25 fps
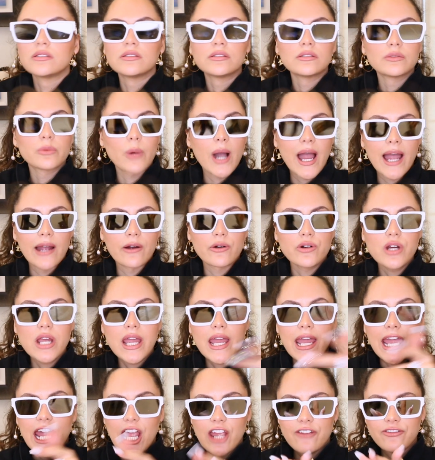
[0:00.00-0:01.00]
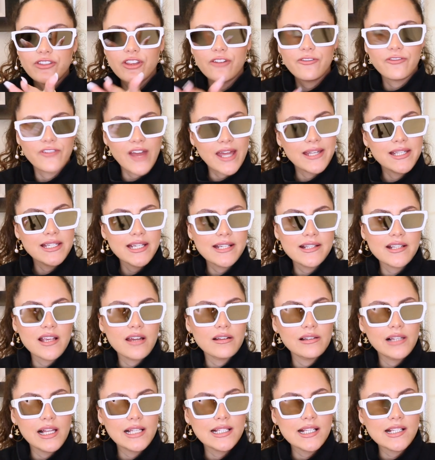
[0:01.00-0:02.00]
Wow. If the Fendi
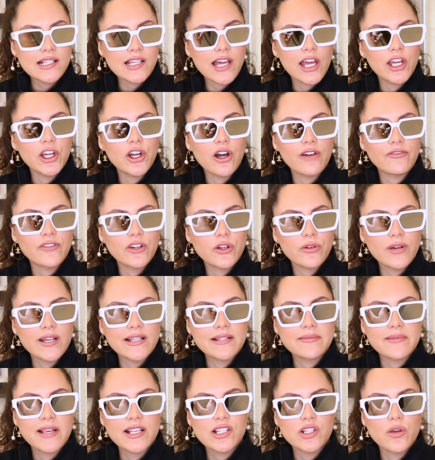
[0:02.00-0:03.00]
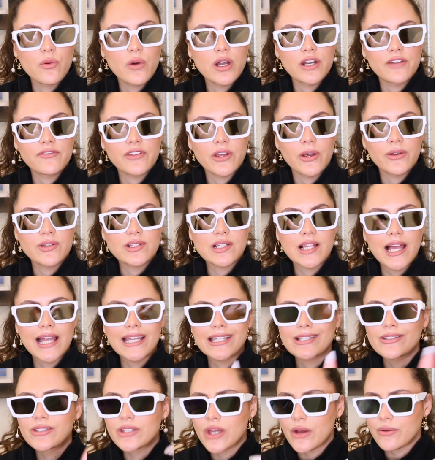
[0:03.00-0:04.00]
sunglasses that I got for Christmas are one of those
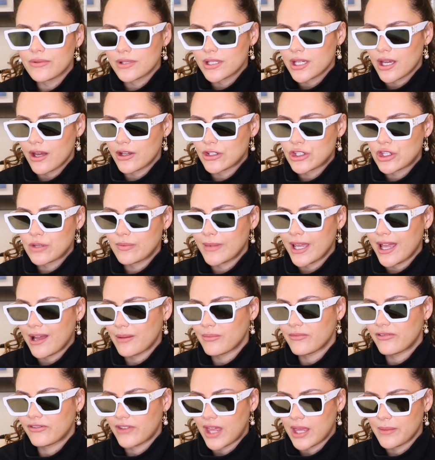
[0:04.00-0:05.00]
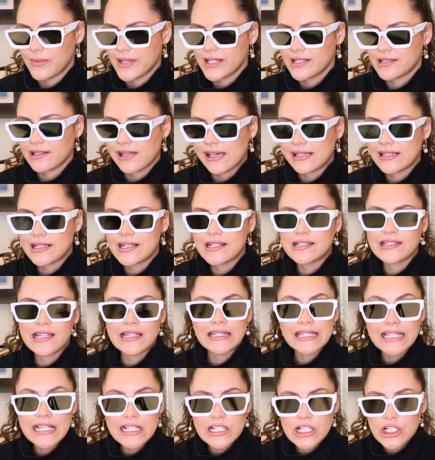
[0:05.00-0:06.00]
like, don't touch me, I'm famous glasses,
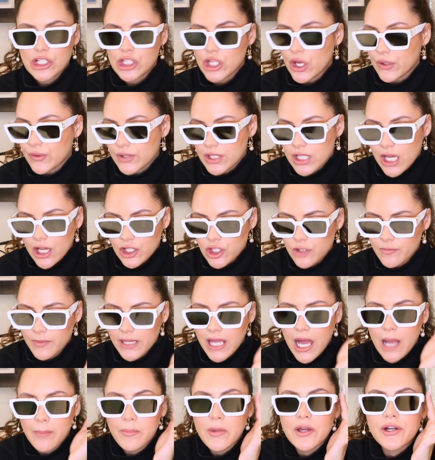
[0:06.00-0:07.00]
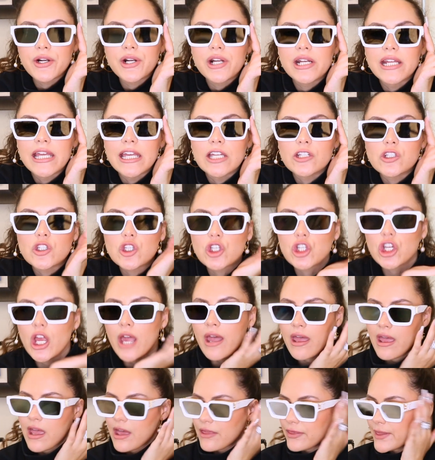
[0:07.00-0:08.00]
then these are don't touch me, I'm rich.
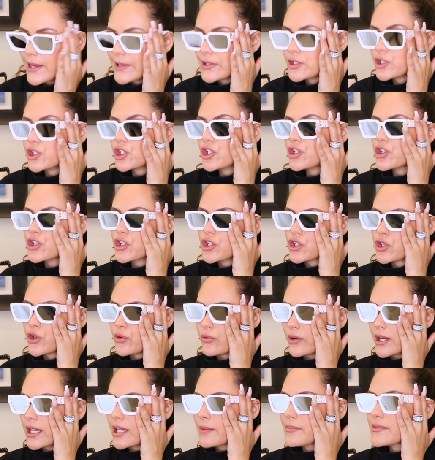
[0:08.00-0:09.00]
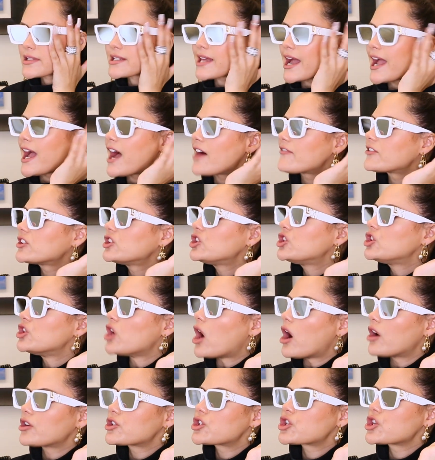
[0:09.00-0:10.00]
This just screams that I have a
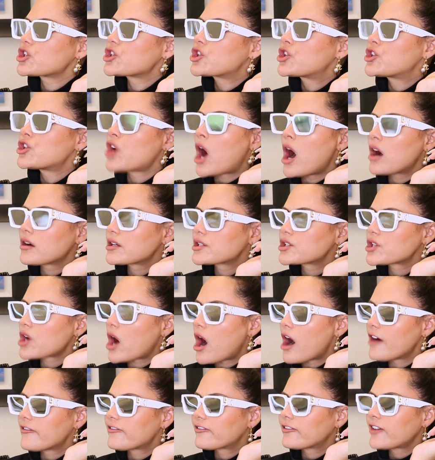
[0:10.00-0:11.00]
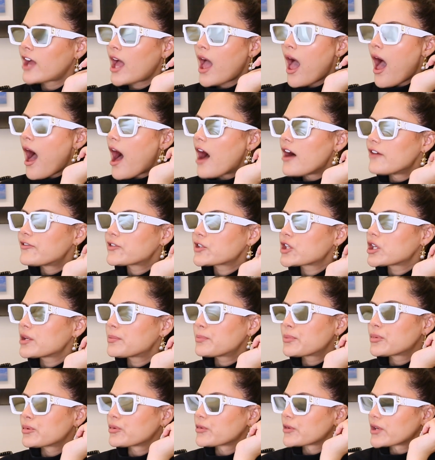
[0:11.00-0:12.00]
yacht docked off of
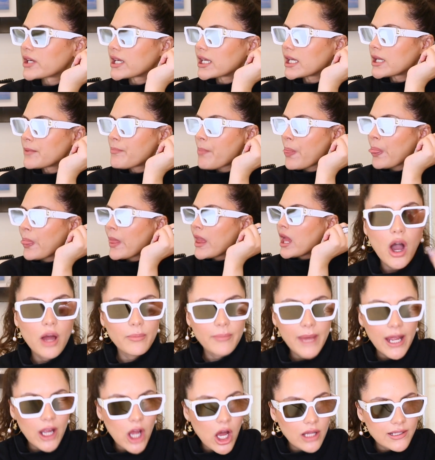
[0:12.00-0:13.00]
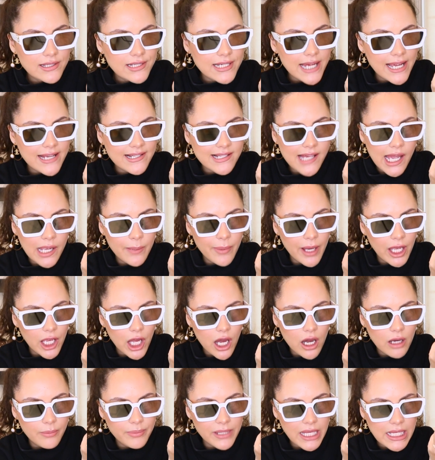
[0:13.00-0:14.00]
Capri. On my holidays, I buy
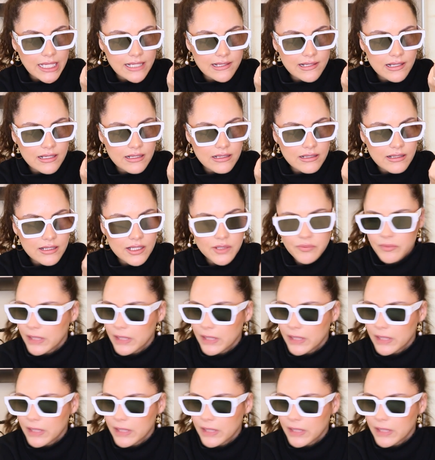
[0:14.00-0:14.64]
art pieces.